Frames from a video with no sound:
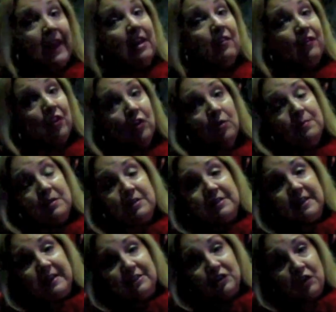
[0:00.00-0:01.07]
And if you're a
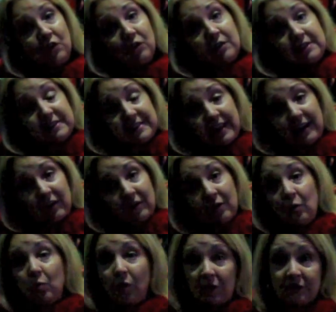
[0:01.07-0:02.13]
musician or a singer
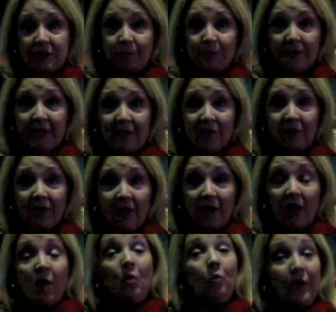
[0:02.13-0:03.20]
or worship leader,
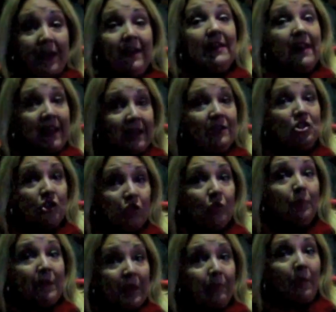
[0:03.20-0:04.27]
we need you to
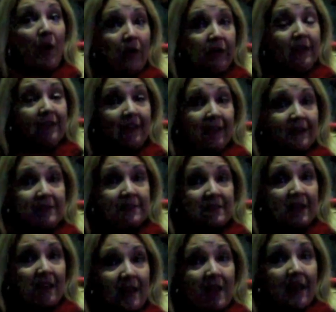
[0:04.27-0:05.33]
be a part of this.
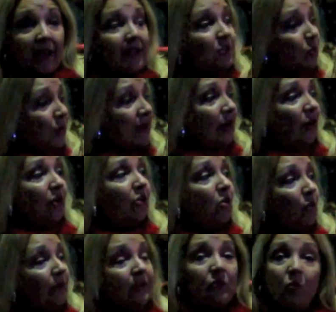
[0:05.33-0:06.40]
Because we are
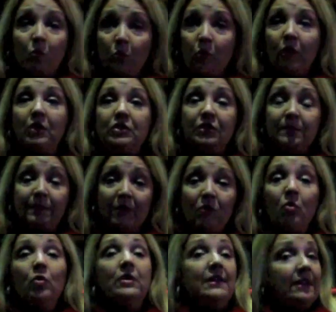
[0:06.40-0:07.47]
going to worship the
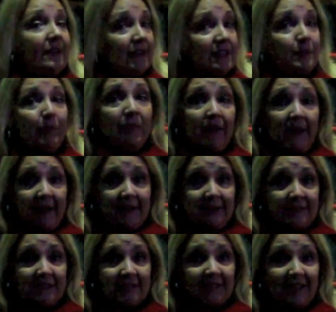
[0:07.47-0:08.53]
Lord in this
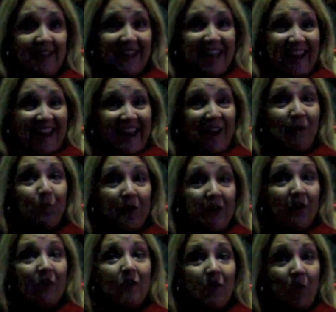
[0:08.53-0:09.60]
place. And we
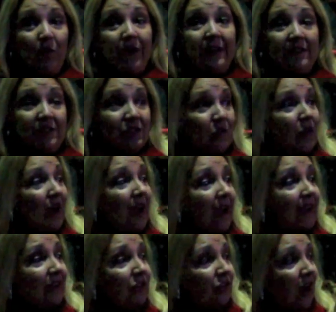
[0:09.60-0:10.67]
are going to
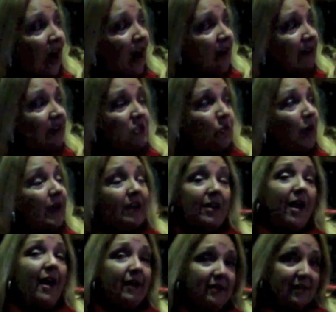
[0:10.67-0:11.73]
acknowledge what
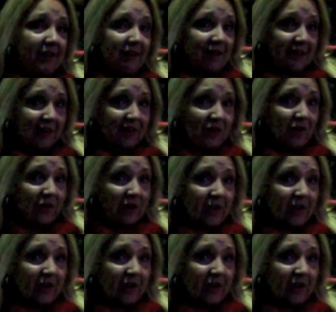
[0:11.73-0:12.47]
God did here.